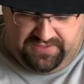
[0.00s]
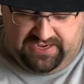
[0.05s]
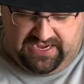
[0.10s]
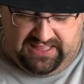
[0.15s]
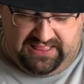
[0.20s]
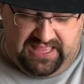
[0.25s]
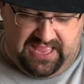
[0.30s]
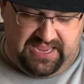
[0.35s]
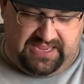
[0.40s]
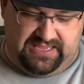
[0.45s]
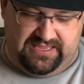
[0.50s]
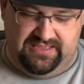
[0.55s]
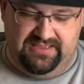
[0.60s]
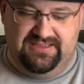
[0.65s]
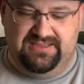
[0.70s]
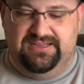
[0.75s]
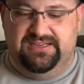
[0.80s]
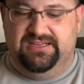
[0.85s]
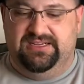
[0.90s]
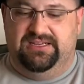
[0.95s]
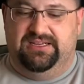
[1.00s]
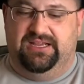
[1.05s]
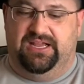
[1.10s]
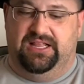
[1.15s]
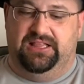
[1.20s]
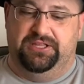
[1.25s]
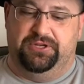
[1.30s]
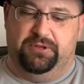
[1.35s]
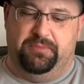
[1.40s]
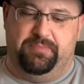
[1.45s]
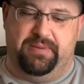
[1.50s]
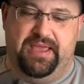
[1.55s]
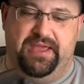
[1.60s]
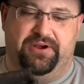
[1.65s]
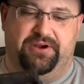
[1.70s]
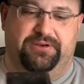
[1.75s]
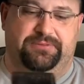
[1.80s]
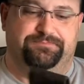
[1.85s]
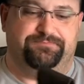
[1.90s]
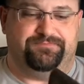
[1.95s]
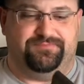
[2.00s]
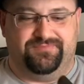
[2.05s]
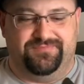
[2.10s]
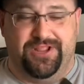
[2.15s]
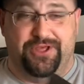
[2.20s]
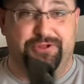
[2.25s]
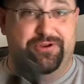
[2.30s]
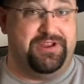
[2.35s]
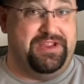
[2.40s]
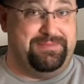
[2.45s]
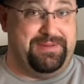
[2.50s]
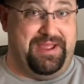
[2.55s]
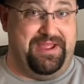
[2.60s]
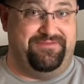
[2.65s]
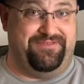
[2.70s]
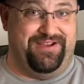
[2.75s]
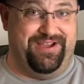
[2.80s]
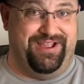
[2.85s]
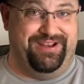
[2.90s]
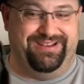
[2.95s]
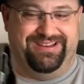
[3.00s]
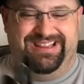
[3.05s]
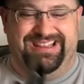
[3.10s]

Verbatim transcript: that I like a little better. Another eBay find.